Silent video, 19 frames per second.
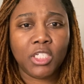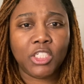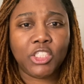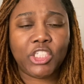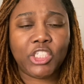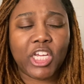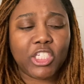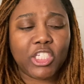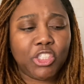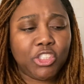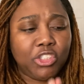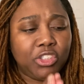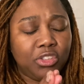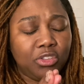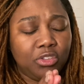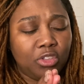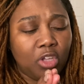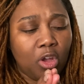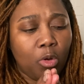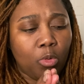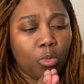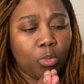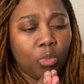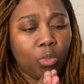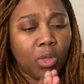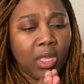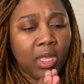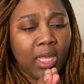Just don't
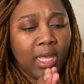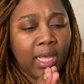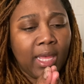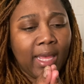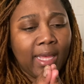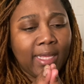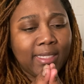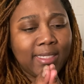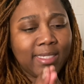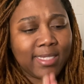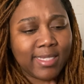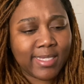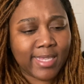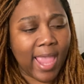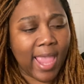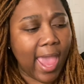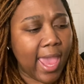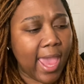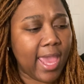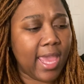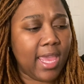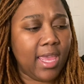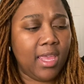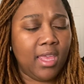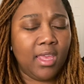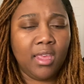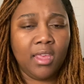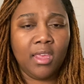stay
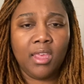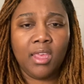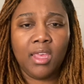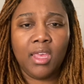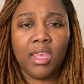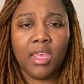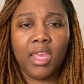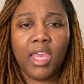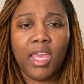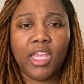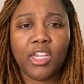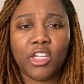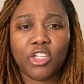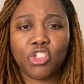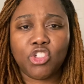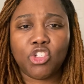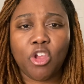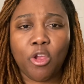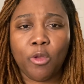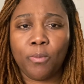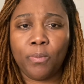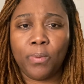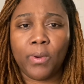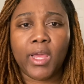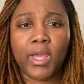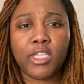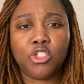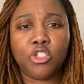in a certain
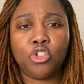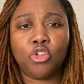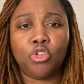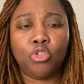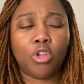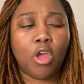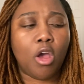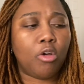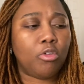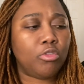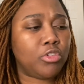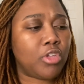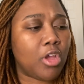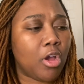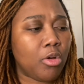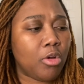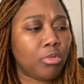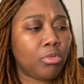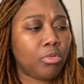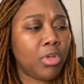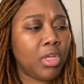place too long. Don't